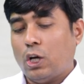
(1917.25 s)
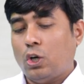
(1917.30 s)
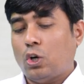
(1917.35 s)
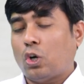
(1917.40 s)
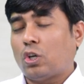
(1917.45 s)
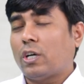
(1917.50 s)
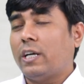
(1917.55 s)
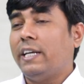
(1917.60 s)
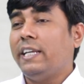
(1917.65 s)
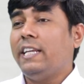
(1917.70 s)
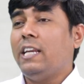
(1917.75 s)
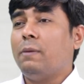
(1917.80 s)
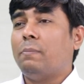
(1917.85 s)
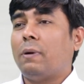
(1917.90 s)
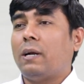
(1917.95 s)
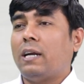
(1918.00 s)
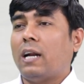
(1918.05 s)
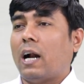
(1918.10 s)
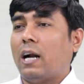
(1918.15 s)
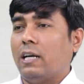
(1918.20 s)
Dr. Neil
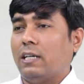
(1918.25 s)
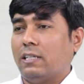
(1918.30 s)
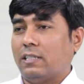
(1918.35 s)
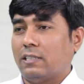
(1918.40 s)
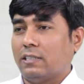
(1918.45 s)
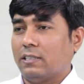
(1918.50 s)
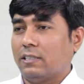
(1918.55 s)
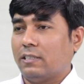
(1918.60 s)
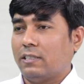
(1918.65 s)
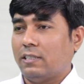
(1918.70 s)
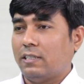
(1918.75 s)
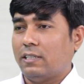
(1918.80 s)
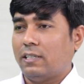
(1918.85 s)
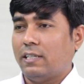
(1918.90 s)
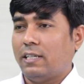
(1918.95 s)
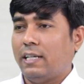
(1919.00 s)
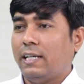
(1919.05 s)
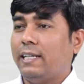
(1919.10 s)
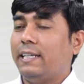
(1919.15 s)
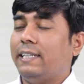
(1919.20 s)
Bernard
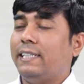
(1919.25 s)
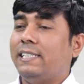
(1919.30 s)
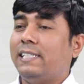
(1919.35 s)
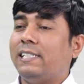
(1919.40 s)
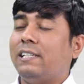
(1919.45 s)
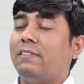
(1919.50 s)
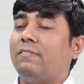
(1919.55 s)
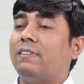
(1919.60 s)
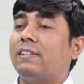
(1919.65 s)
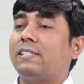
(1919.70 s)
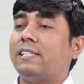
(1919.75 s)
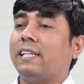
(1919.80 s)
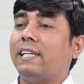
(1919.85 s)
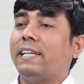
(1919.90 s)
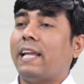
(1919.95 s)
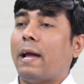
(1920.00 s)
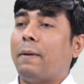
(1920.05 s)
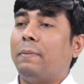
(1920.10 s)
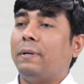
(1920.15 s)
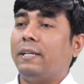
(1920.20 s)
is reversing
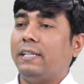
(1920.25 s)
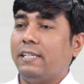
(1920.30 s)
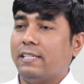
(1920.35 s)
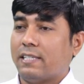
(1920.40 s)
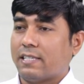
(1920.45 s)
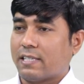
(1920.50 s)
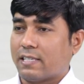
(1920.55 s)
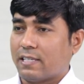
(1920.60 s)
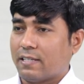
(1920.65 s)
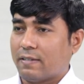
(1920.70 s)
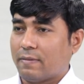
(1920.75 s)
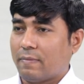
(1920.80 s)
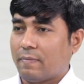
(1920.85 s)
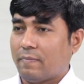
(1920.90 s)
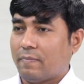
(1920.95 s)
diabetes.